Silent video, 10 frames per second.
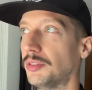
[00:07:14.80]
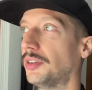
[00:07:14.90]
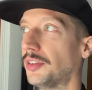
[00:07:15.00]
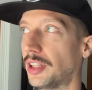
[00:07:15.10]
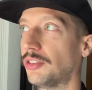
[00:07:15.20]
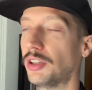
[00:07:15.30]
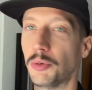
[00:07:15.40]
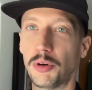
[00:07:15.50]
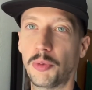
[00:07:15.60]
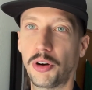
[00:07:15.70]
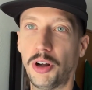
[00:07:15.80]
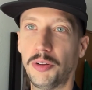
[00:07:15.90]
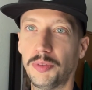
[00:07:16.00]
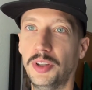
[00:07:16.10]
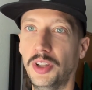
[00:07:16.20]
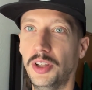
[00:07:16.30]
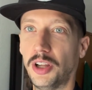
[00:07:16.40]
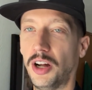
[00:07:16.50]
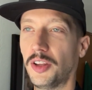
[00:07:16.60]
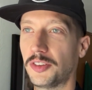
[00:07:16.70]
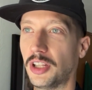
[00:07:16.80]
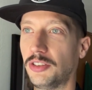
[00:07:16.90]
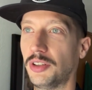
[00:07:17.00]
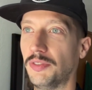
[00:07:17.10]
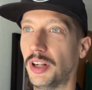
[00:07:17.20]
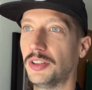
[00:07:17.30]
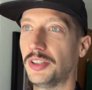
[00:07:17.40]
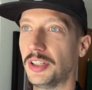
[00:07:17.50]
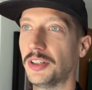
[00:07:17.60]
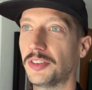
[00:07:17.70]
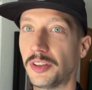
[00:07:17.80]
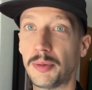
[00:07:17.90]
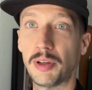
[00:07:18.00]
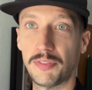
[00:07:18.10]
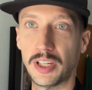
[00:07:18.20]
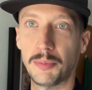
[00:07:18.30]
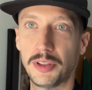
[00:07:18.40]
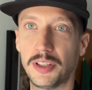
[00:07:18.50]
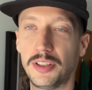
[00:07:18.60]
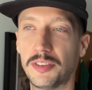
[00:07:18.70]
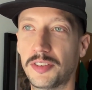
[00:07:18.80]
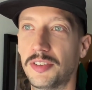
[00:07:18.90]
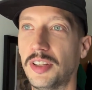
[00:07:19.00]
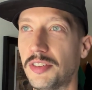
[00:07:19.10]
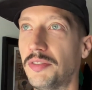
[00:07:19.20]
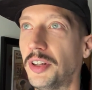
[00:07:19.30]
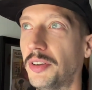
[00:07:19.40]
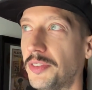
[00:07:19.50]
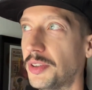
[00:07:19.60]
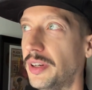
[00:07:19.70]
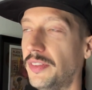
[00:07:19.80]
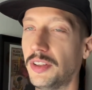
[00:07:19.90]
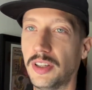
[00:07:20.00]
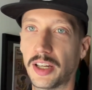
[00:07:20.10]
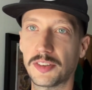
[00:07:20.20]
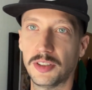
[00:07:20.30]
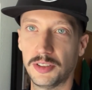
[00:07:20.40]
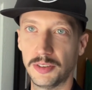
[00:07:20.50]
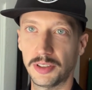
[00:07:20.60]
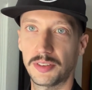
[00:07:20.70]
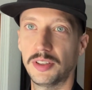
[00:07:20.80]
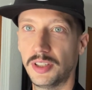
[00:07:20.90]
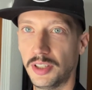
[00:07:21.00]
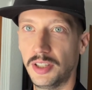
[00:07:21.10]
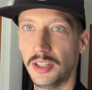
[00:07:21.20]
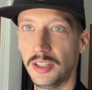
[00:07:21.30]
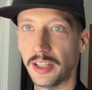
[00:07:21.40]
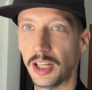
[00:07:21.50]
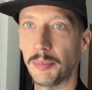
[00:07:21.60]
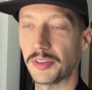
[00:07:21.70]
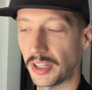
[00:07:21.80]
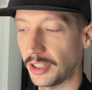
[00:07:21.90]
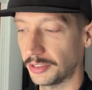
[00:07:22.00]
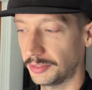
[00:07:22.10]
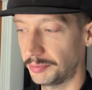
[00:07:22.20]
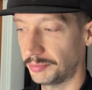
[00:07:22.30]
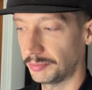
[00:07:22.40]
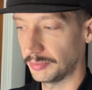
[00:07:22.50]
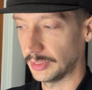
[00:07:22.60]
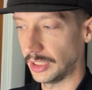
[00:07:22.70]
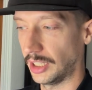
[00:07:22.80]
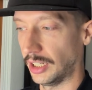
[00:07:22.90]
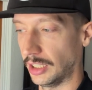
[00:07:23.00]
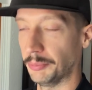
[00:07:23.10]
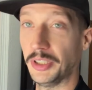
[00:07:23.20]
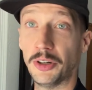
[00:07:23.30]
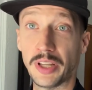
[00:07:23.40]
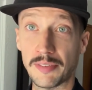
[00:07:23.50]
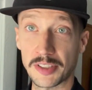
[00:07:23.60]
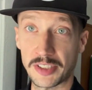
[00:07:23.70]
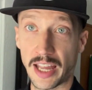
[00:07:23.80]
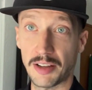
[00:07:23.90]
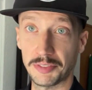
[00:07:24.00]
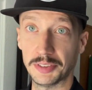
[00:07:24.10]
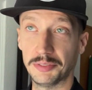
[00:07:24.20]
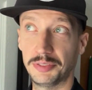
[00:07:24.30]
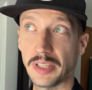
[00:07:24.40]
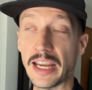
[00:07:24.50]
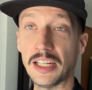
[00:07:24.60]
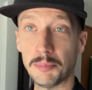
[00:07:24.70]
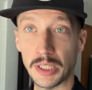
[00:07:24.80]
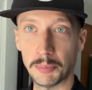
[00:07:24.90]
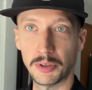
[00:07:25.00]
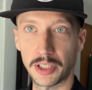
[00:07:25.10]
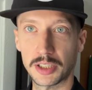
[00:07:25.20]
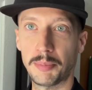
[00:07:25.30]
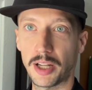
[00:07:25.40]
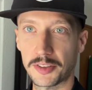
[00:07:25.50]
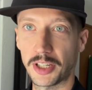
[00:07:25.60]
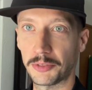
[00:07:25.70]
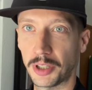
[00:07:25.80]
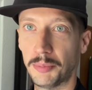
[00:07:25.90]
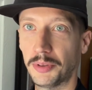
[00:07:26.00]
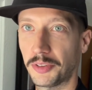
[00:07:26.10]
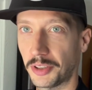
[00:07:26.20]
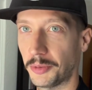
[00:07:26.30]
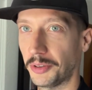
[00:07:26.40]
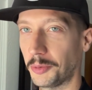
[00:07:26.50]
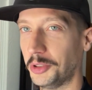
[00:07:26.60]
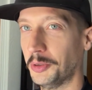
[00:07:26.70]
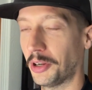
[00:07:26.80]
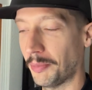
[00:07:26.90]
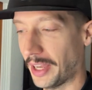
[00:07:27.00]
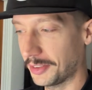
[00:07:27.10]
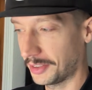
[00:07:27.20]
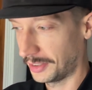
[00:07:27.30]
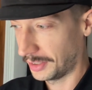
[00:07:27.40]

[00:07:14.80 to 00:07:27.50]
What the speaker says: Essentially, we're all essentially volunteers. A lot of my family is involved. So anything you guys can do to help us out. We don't have a staff of 80 people like the Pottstown Rumble, so we're doing our best.